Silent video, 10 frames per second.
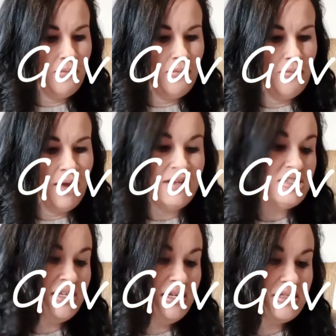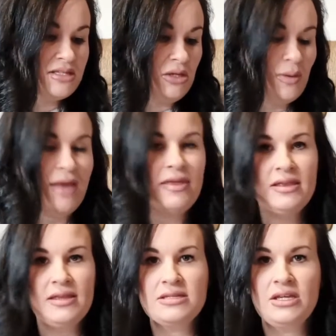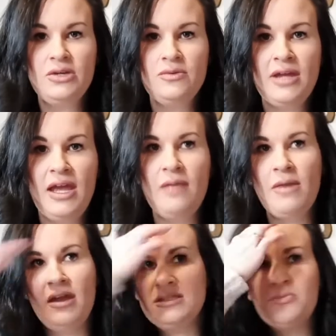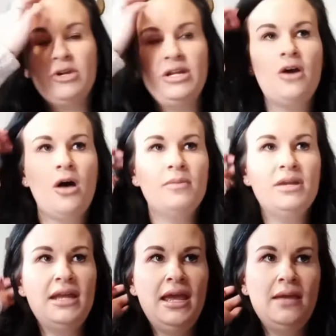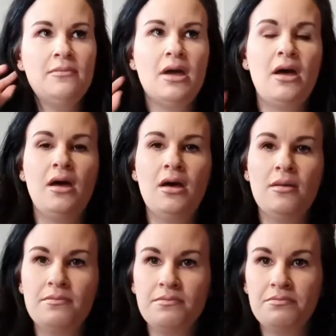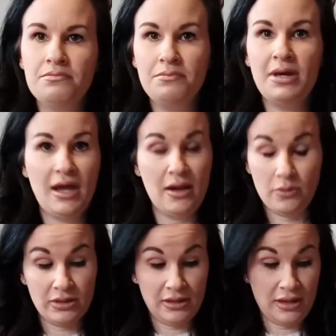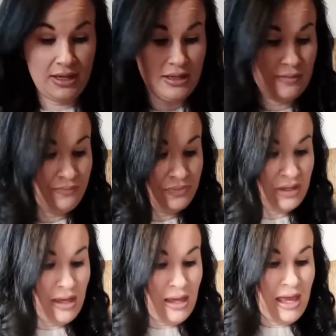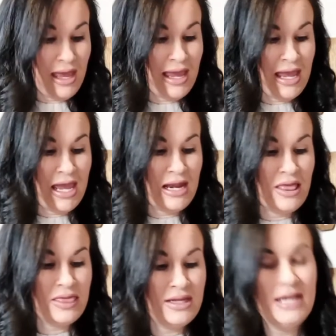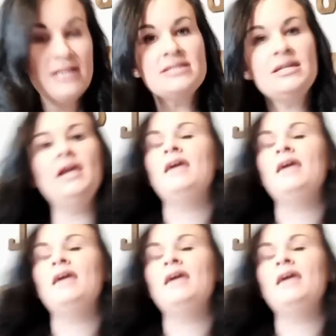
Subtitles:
just think it's cute. I think that's a cute name. It's a pretty common name, but I really like it. And the next name